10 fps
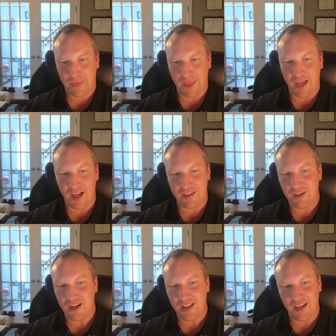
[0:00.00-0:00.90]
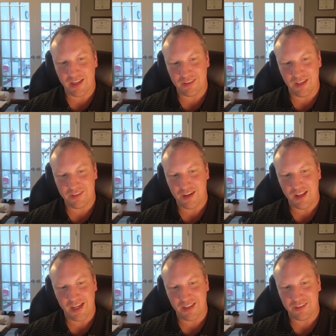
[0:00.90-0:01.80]
Yeah, it's not like cool. it's not
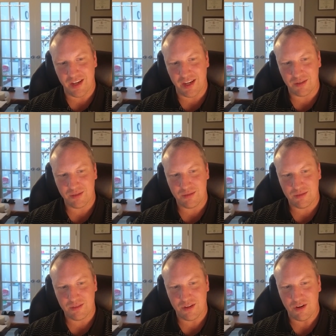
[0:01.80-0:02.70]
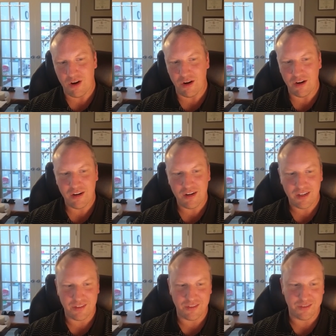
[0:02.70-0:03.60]
like it's like harder.
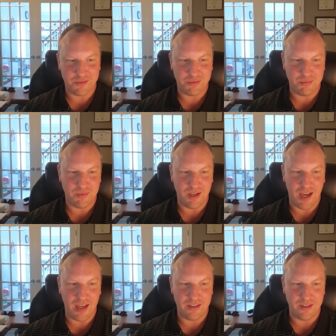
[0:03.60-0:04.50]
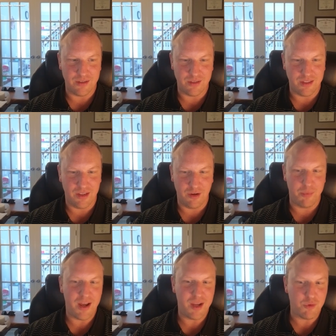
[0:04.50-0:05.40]
It's just uh, the, you're
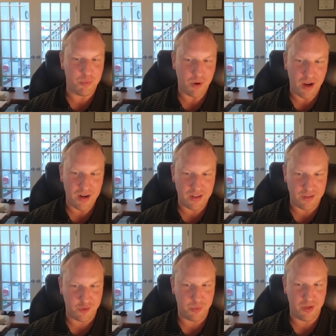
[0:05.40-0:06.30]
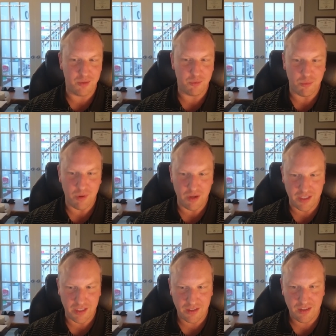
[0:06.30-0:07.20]
buying more product, you're spending more
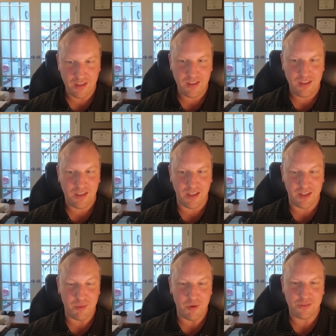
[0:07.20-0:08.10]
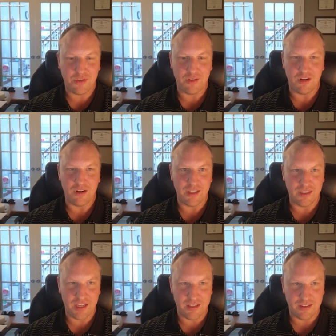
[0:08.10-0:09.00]
money, and then I'm also learning
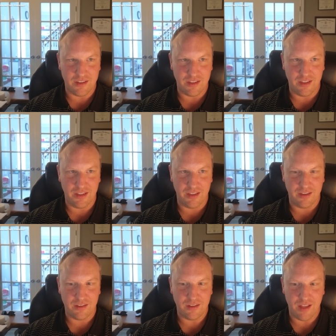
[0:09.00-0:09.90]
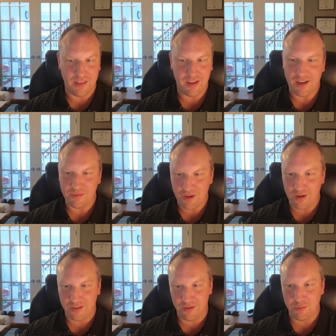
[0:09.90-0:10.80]
that the I think I
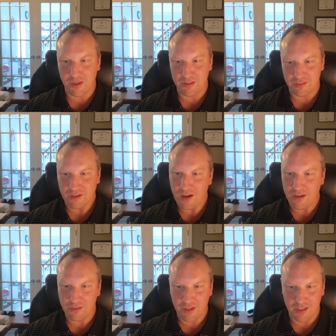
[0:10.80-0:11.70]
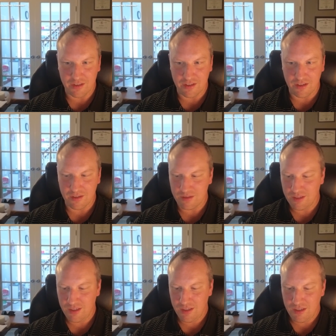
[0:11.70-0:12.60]
talked to you about this, Kaj. Like the
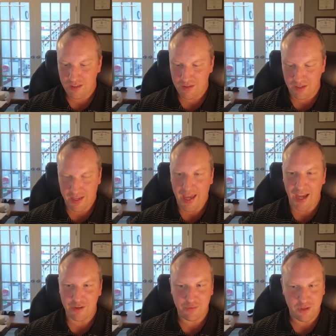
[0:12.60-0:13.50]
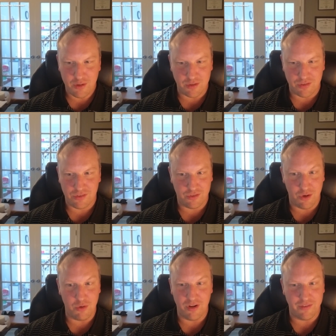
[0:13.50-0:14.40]
the cash flow is
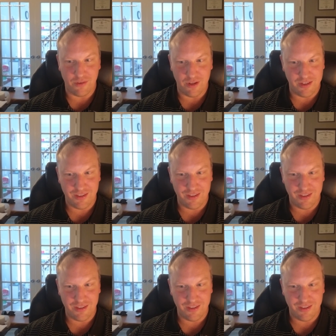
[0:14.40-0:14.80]
so different